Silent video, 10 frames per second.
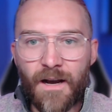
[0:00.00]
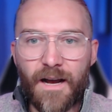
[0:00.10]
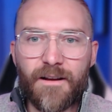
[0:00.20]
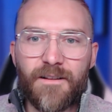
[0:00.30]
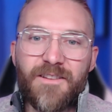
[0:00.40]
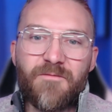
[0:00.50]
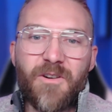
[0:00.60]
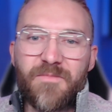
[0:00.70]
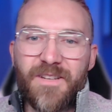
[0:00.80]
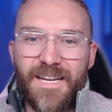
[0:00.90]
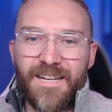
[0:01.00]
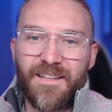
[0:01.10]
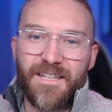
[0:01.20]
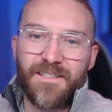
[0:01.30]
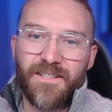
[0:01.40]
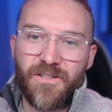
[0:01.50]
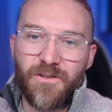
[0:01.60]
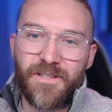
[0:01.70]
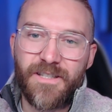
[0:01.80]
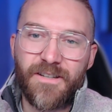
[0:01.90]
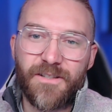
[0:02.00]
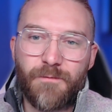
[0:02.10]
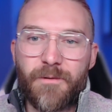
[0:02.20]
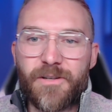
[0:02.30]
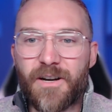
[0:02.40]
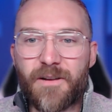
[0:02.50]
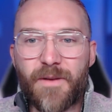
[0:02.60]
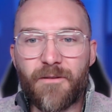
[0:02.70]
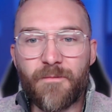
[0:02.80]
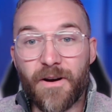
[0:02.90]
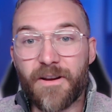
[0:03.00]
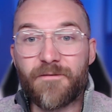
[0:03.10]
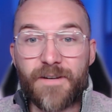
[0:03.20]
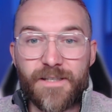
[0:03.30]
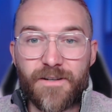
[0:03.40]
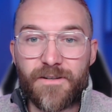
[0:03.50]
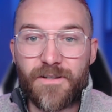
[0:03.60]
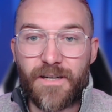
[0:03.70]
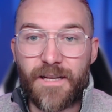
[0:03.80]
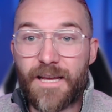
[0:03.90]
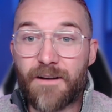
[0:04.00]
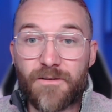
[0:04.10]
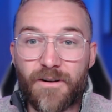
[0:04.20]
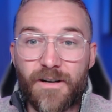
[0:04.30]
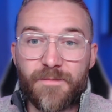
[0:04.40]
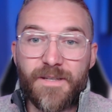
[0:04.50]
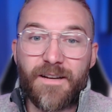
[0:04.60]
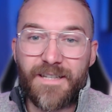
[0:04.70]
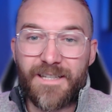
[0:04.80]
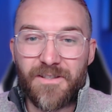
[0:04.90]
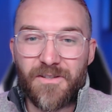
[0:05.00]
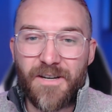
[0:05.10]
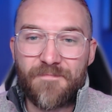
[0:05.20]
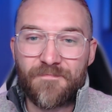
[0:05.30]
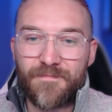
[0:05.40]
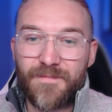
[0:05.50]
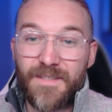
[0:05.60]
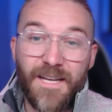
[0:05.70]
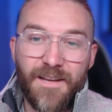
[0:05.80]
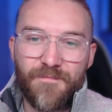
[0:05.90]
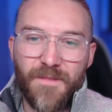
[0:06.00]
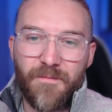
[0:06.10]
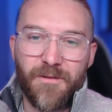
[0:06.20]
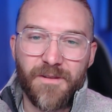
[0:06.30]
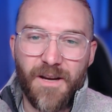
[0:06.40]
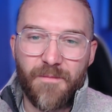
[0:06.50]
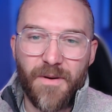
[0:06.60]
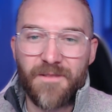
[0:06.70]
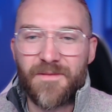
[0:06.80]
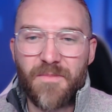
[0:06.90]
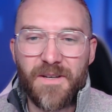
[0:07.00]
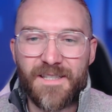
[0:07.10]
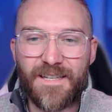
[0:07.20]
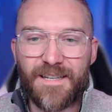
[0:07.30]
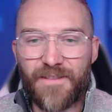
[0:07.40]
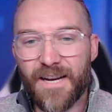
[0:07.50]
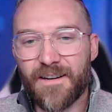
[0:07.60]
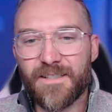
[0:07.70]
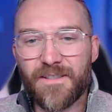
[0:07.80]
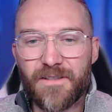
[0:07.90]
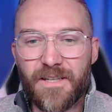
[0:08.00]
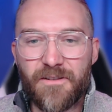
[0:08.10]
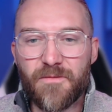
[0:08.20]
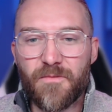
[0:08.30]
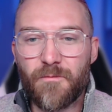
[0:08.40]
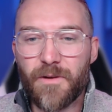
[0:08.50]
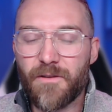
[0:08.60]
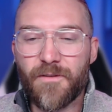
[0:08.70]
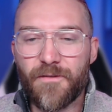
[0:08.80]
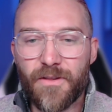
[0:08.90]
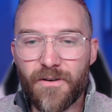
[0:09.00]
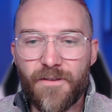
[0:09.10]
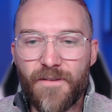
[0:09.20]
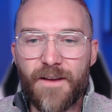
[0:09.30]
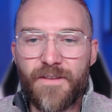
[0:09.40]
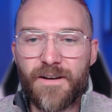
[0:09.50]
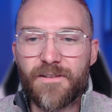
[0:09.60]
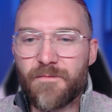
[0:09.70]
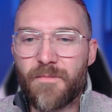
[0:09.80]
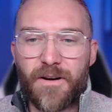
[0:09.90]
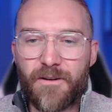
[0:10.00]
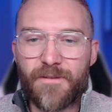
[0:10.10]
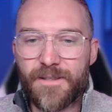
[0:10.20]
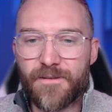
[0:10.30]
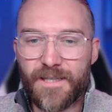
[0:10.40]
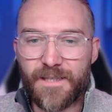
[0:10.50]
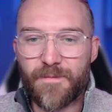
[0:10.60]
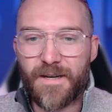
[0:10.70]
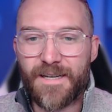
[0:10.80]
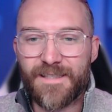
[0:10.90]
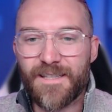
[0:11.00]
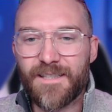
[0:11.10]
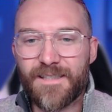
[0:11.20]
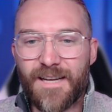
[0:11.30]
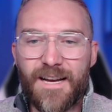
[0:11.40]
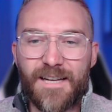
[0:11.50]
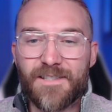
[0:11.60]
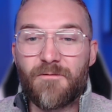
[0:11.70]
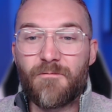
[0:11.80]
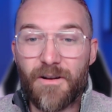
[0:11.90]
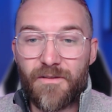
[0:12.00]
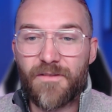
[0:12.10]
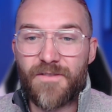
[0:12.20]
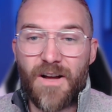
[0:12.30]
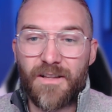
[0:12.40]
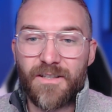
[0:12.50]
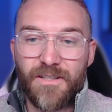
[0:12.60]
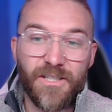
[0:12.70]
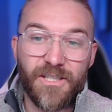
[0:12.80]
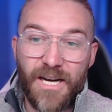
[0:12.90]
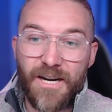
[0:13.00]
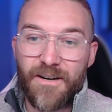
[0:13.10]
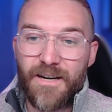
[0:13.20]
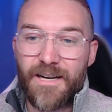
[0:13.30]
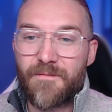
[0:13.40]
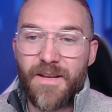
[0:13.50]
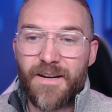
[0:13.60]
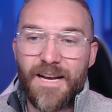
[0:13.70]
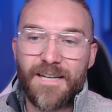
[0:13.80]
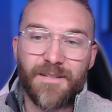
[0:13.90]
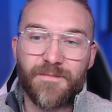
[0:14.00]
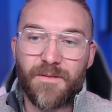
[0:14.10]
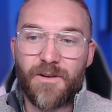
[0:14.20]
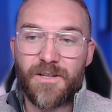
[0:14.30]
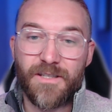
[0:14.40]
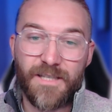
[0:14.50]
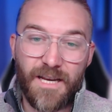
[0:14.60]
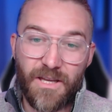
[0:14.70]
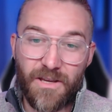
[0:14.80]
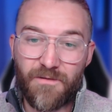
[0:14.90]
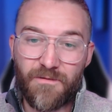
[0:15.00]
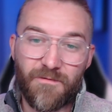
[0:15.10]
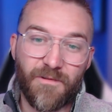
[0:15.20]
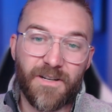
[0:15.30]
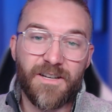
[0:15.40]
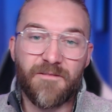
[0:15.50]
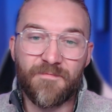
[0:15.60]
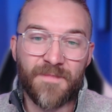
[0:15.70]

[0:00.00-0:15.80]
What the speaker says: Hi, all, and welcome to Data Lens, the short series where we talk about market research and the outdoor hospitality industry. Today, I'm your host, Scott Barr, the president of Care Consulting Group. With over 35 years of market research experience, Scott has a wealth of knowledge to share, and I'm here to ask him some questions that you want to know.